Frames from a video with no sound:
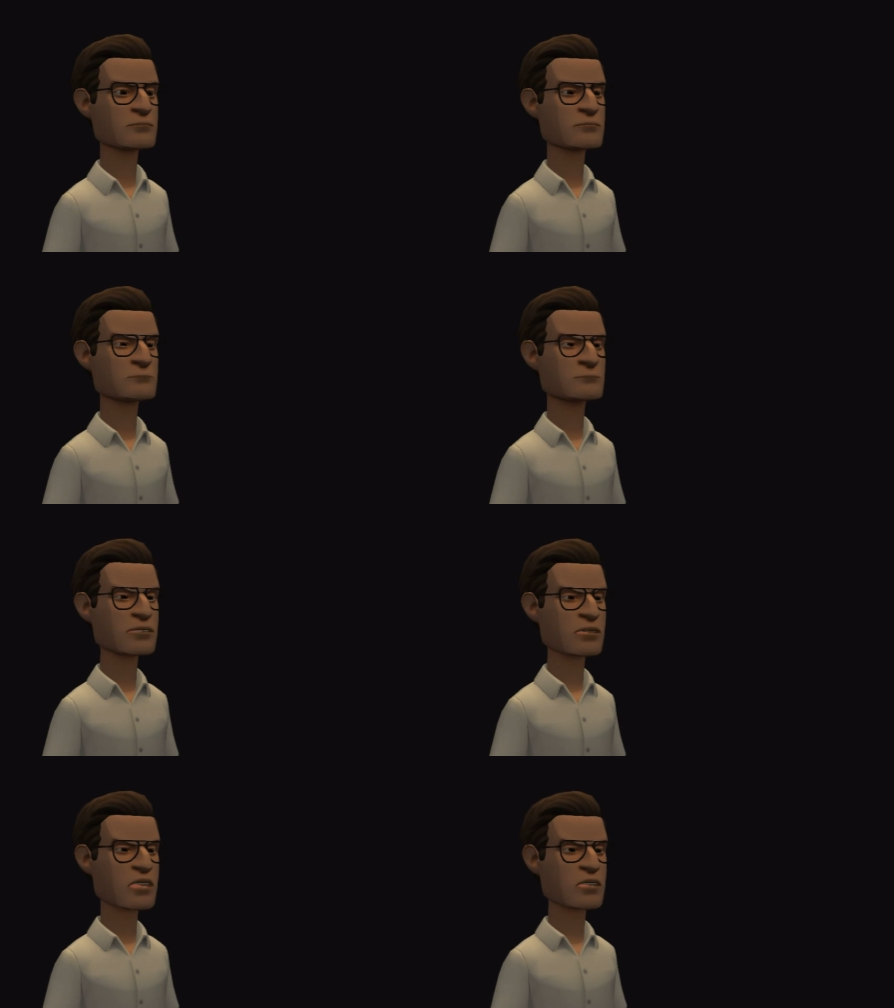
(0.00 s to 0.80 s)
My
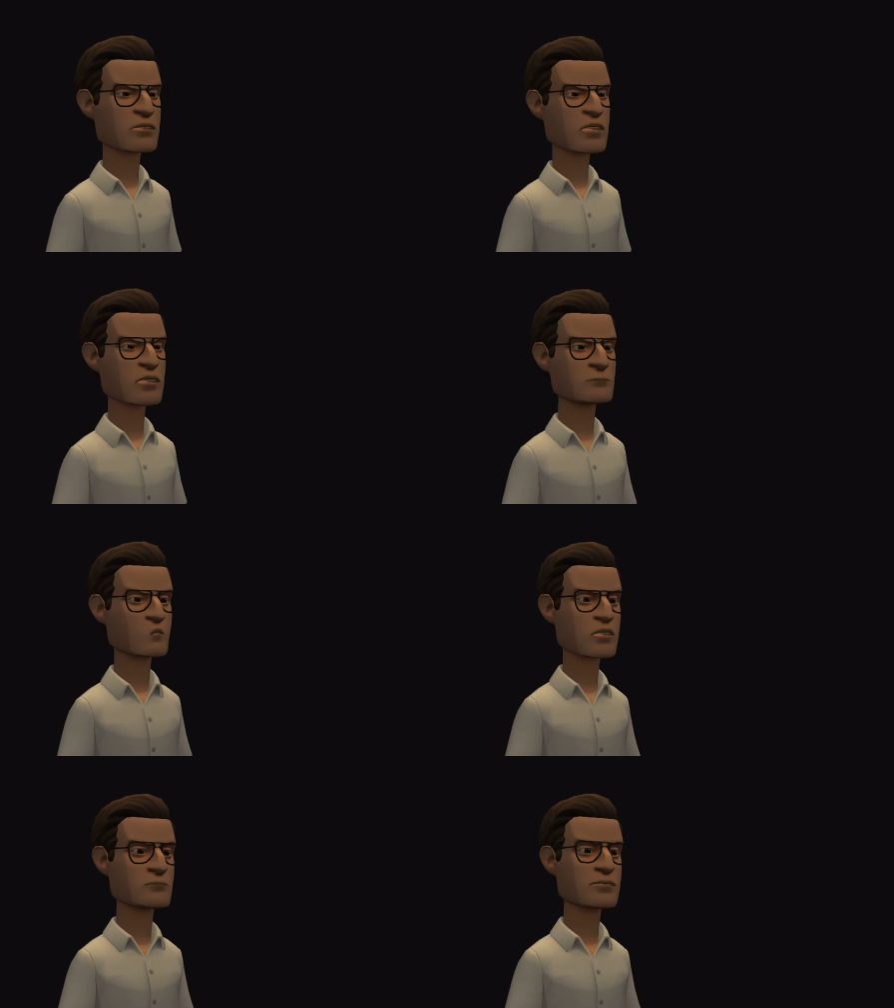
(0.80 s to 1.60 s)
relationship
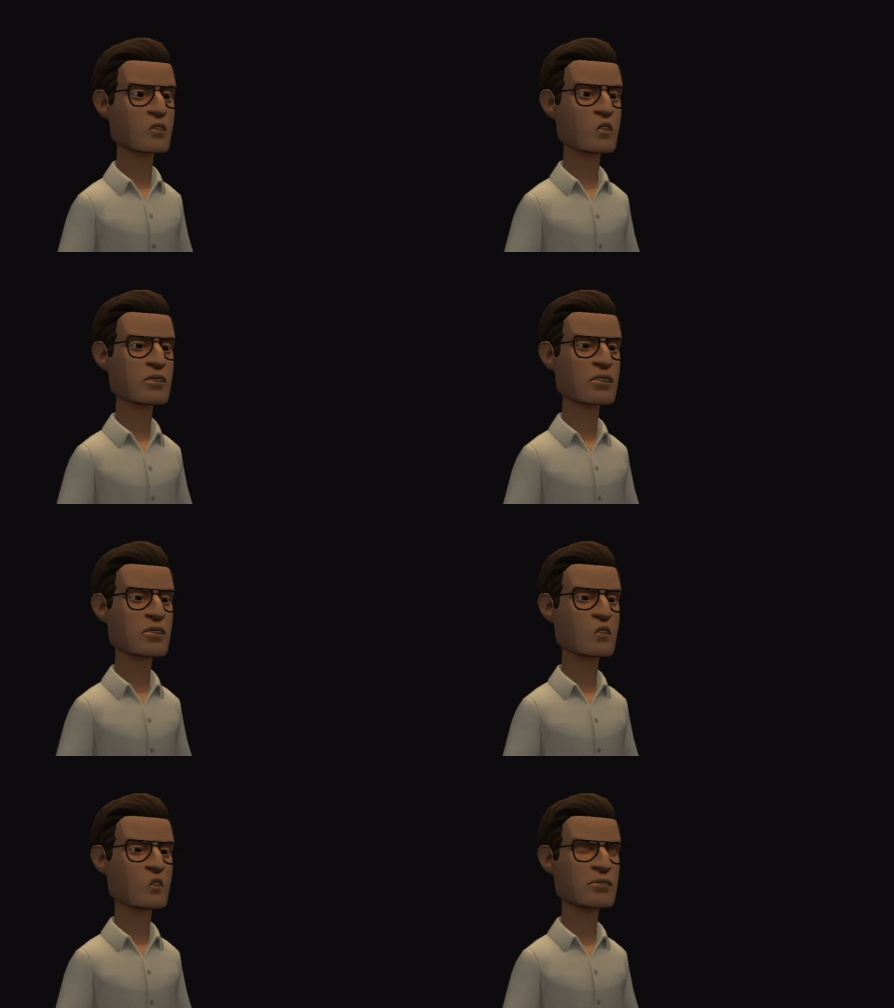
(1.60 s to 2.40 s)
with my
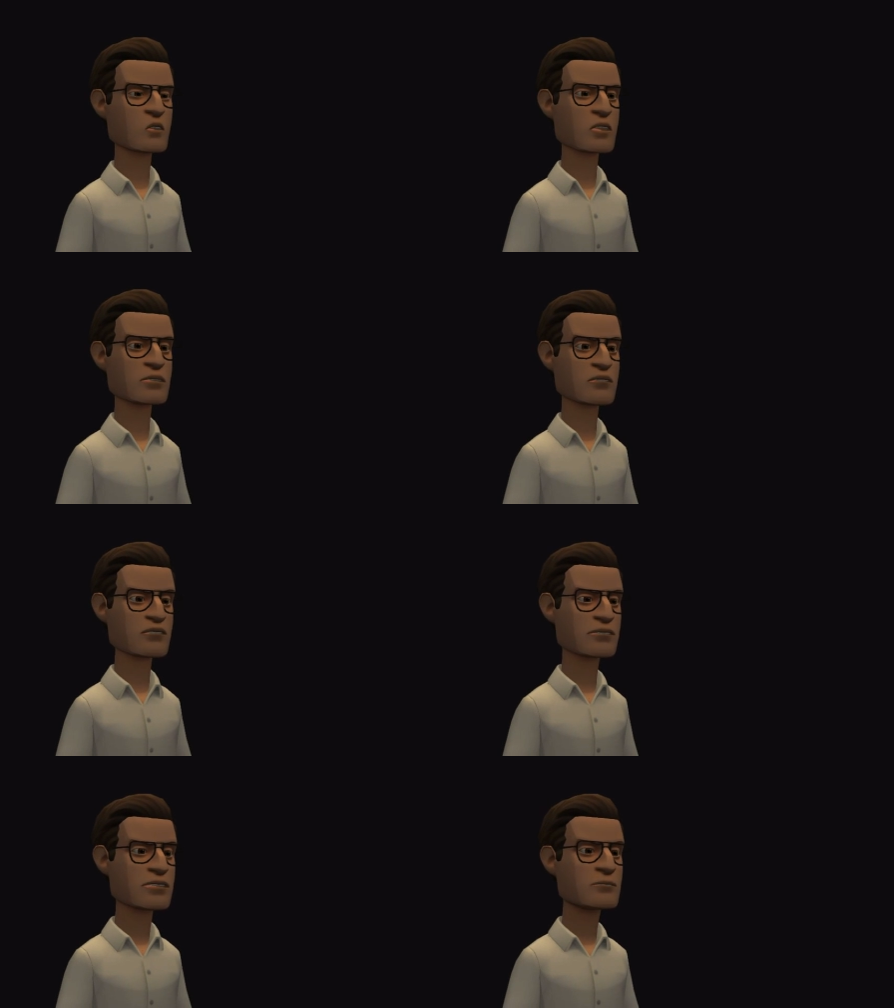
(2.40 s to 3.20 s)
children was just
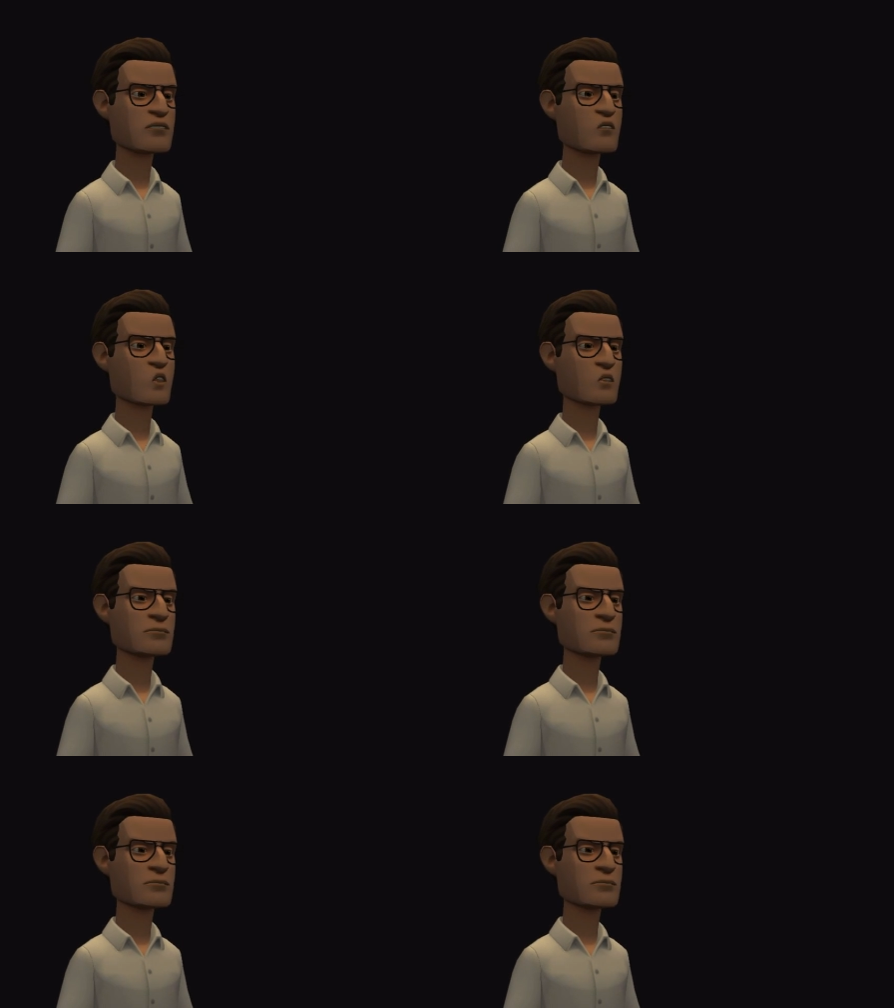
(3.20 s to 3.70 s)
fine before.